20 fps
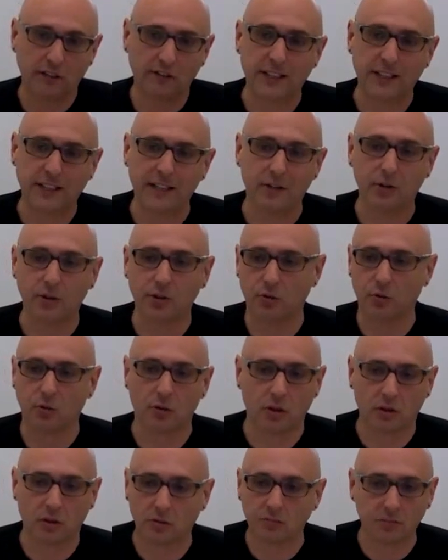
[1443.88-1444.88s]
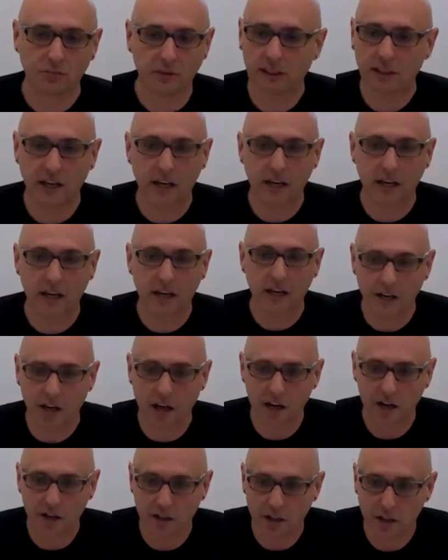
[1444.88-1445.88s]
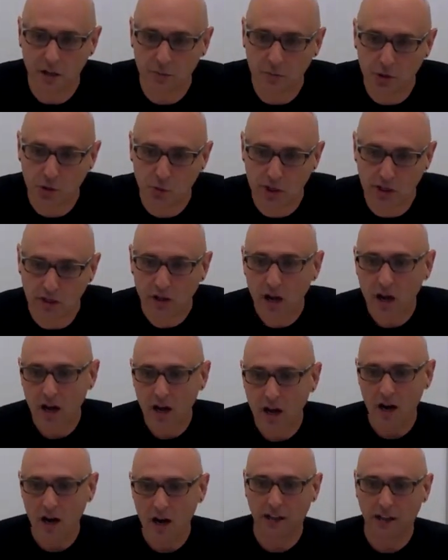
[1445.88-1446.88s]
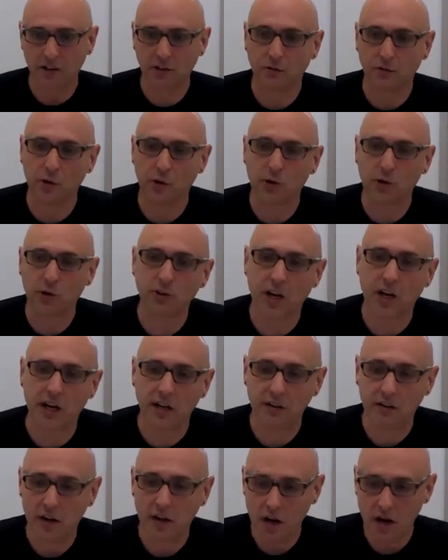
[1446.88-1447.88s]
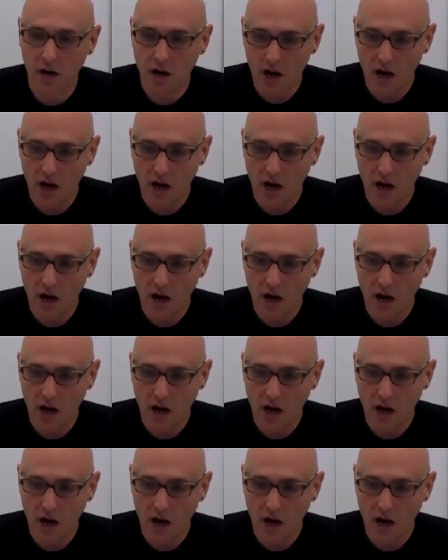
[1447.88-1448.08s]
or containers or anything in between. This is very exciting.